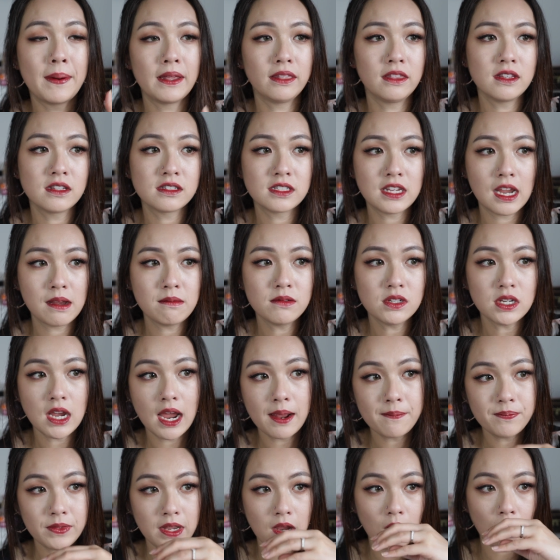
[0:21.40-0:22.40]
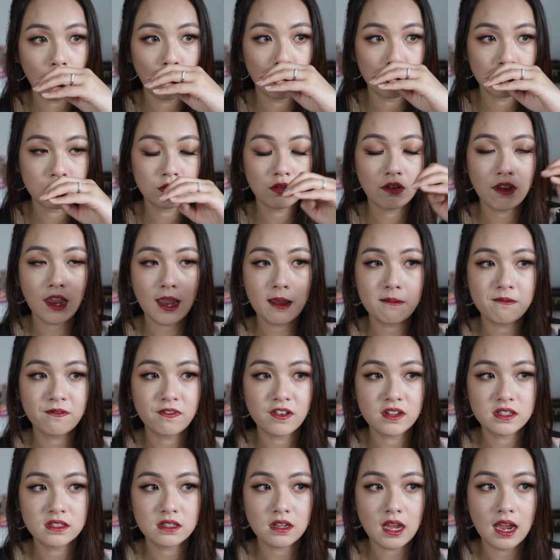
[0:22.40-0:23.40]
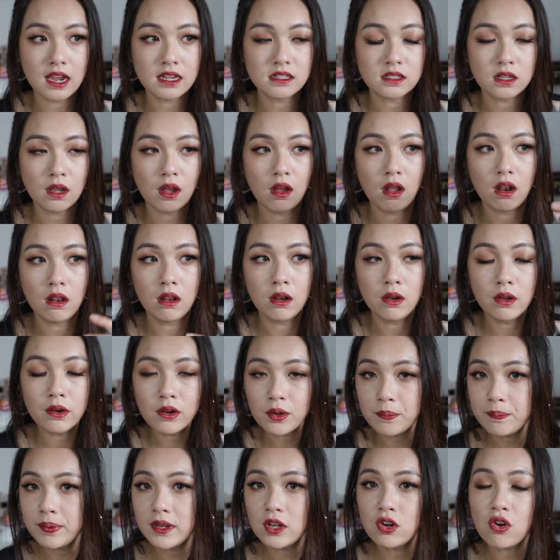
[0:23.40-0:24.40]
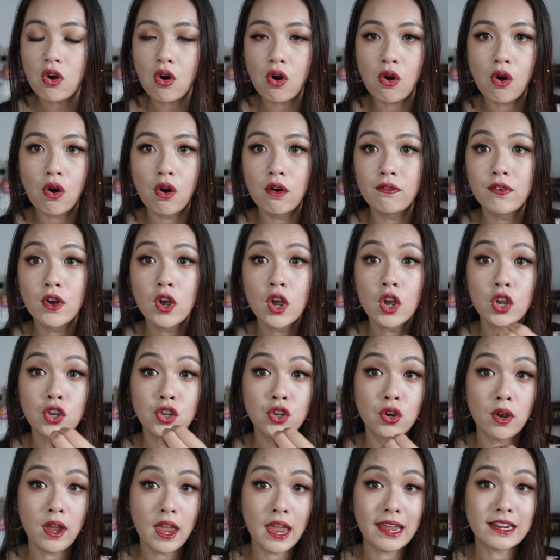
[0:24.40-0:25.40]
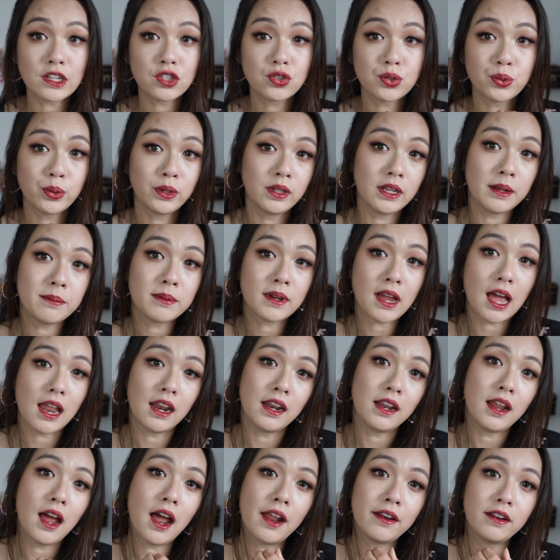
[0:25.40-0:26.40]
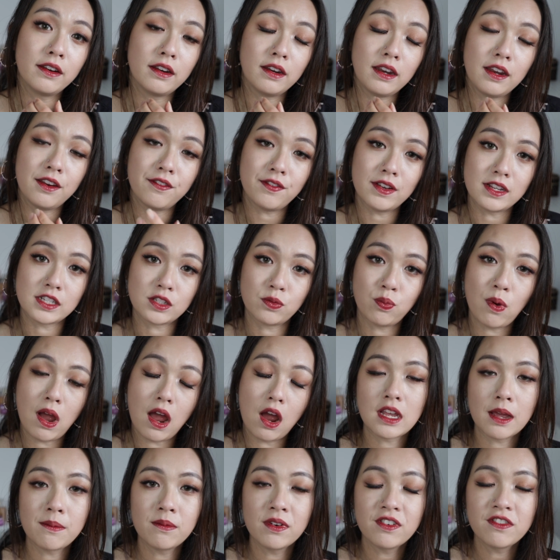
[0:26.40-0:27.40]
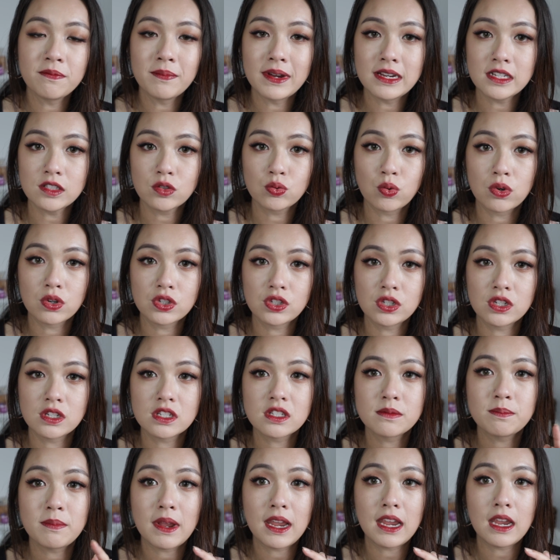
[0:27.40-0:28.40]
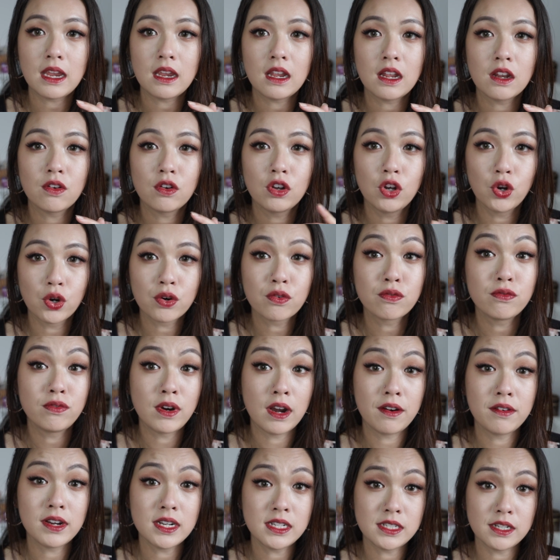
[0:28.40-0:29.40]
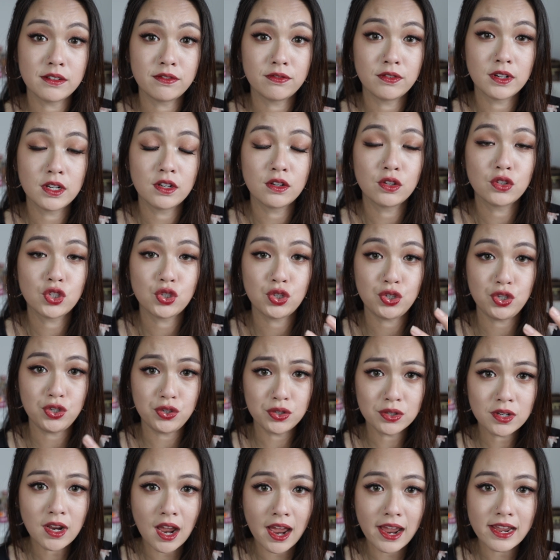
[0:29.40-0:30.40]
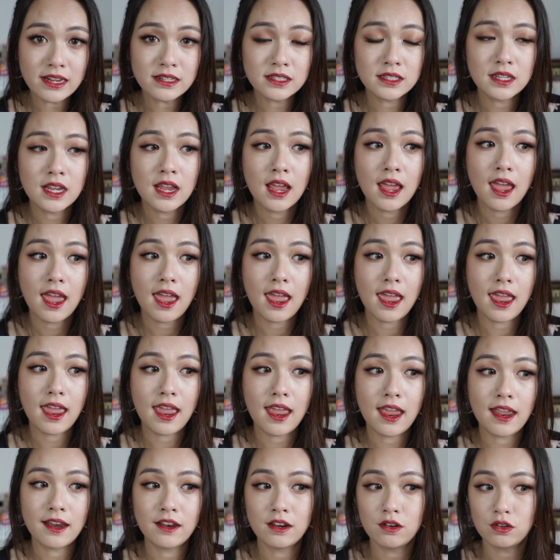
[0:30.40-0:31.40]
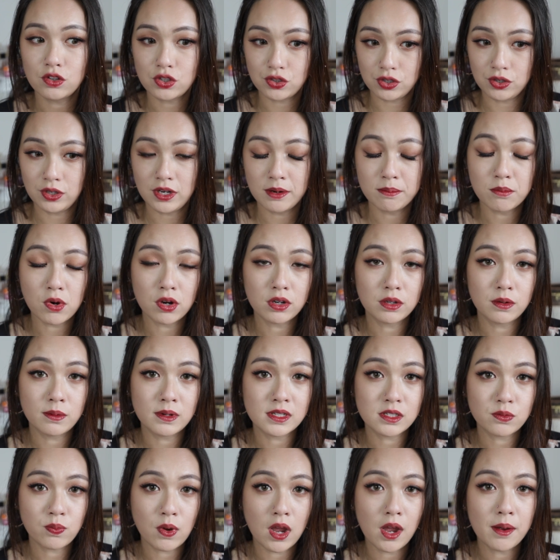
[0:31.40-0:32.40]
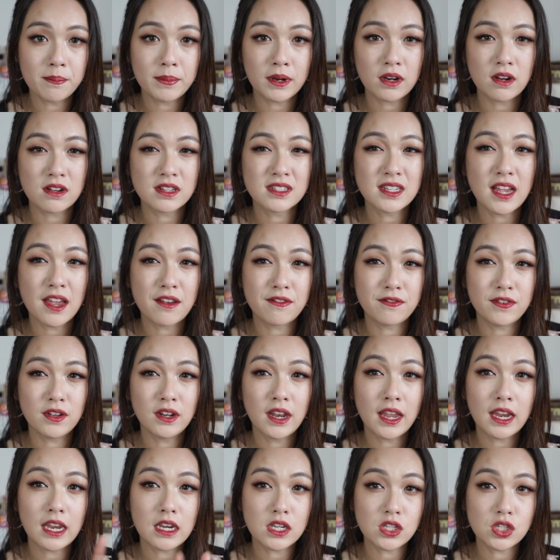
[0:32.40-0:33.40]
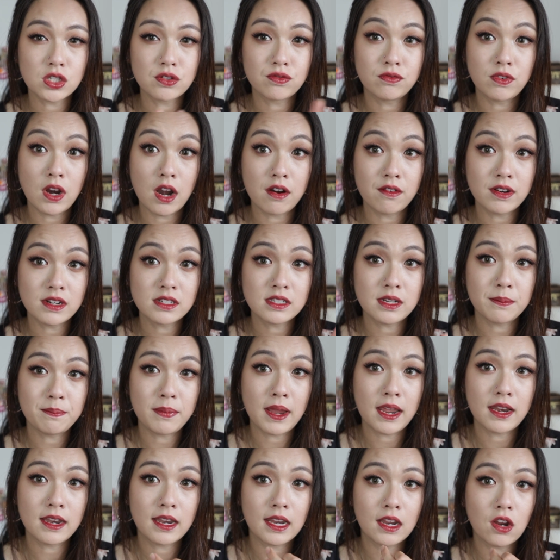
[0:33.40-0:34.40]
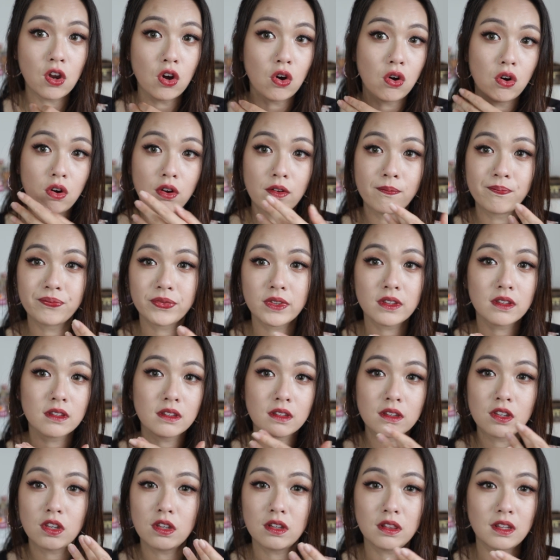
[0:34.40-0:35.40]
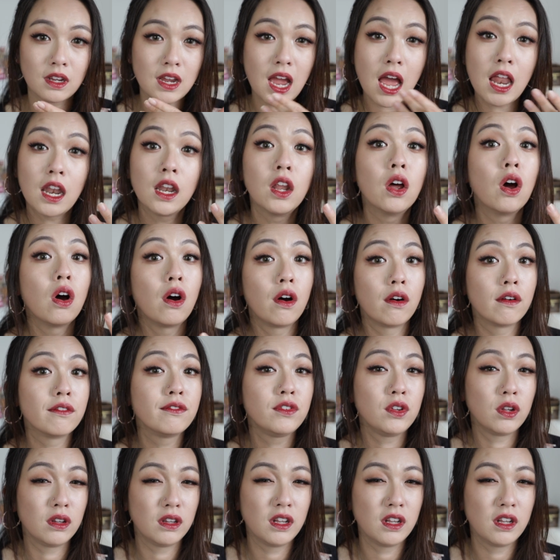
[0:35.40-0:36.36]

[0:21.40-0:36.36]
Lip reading: But at the same time, they also emphasize a little bit of your actual lip color underneath as well. Some of my swatches may look very different to you guys and to the model as well, because I feel like it just varies depending on the color of your